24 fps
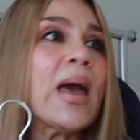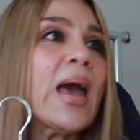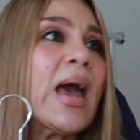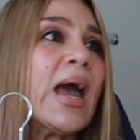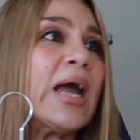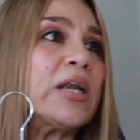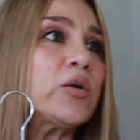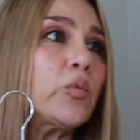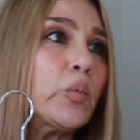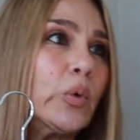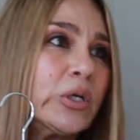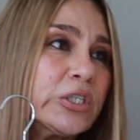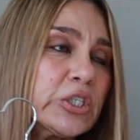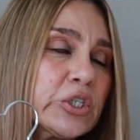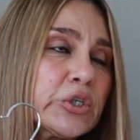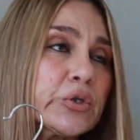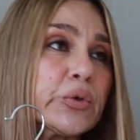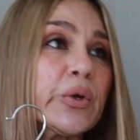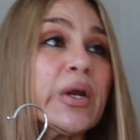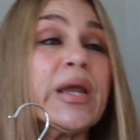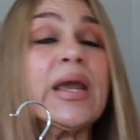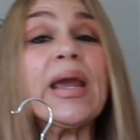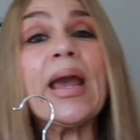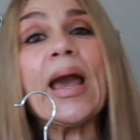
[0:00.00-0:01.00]
and
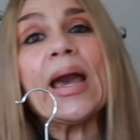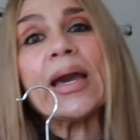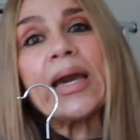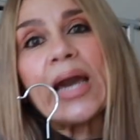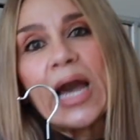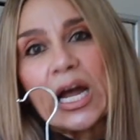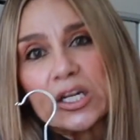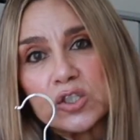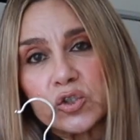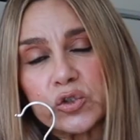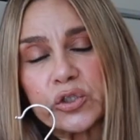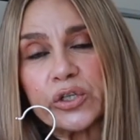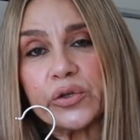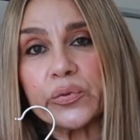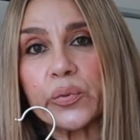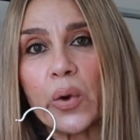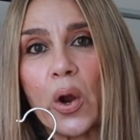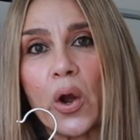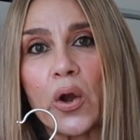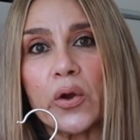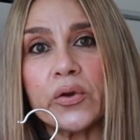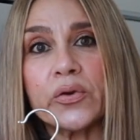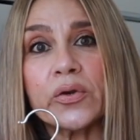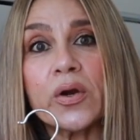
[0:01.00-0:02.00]
Witchery and Country
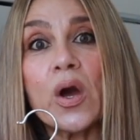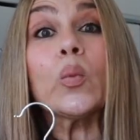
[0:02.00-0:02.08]
Road,